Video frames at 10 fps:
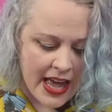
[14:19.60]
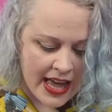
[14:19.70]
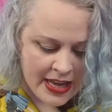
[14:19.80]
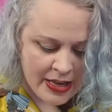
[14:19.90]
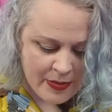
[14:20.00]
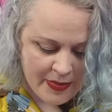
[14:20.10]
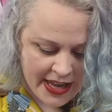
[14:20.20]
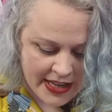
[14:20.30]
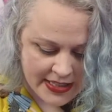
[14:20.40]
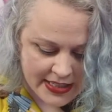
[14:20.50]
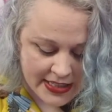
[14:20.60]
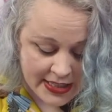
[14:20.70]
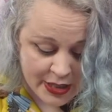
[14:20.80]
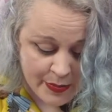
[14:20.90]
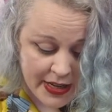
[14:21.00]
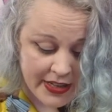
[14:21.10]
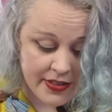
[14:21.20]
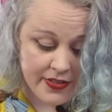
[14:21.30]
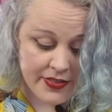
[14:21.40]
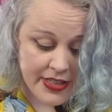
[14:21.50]
And it is made
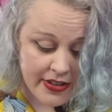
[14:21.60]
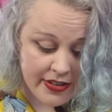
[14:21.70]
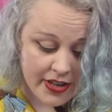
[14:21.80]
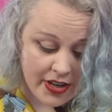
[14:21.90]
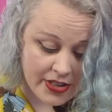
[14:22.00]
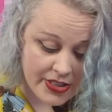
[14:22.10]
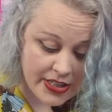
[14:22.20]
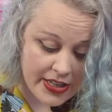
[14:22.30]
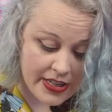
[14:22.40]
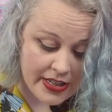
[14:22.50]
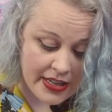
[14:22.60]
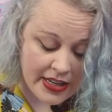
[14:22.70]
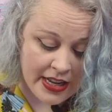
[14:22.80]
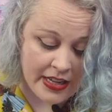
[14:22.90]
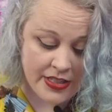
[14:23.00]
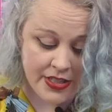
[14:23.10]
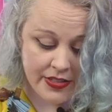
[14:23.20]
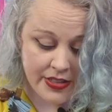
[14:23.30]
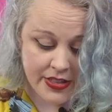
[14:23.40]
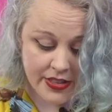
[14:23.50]
of terracotta, so
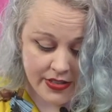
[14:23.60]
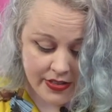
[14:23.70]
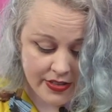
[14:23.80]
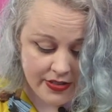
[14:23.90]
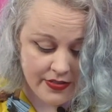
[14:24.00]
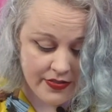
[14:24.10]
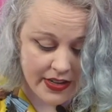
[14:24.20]
it's a sort of,